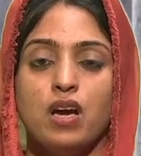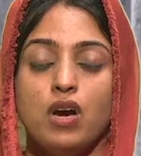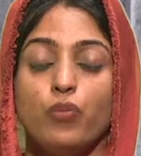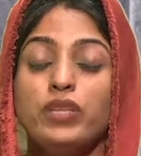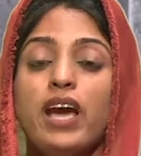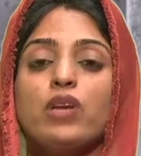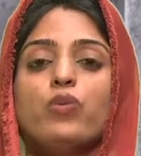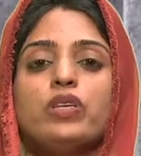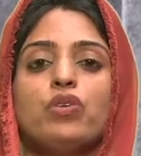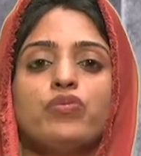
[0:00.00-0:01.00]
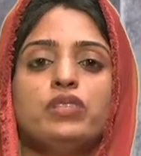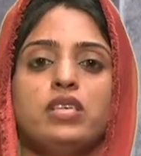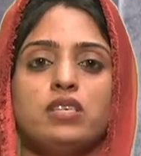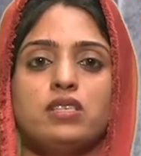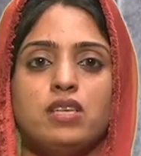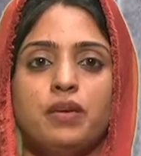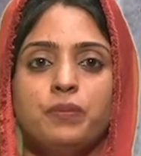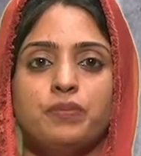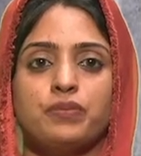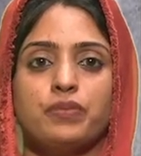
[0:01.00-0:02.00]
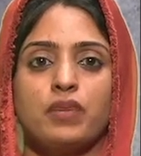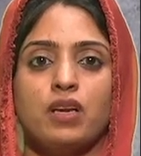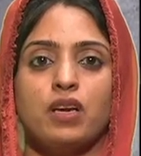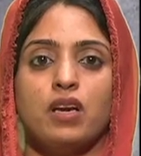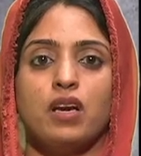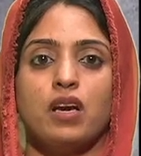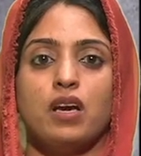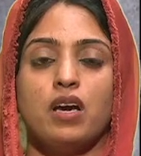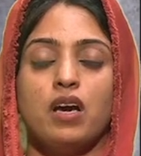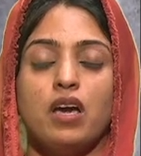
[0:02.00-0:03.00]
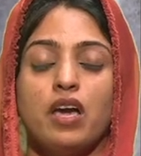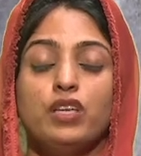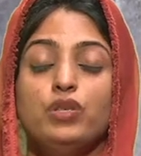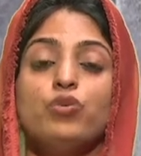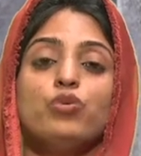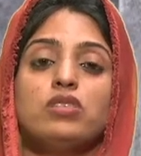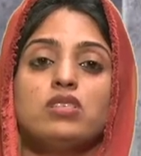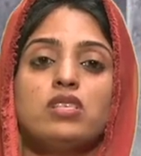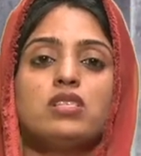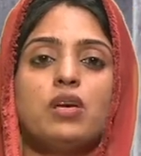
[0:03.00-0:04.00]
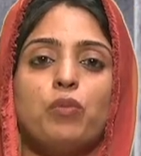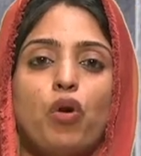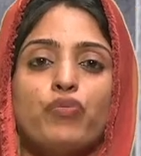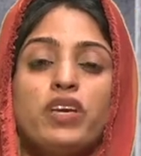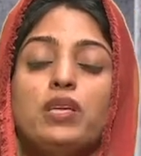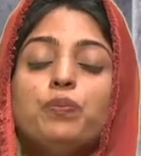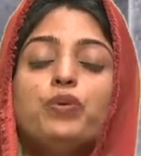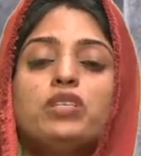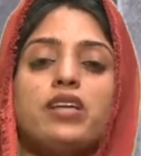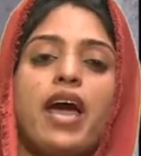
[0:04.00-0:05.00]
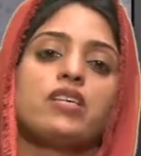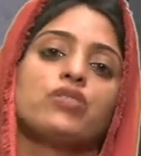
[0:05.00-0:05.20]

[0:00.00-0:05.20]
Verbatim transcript: With the advent of GST, a new system of input tax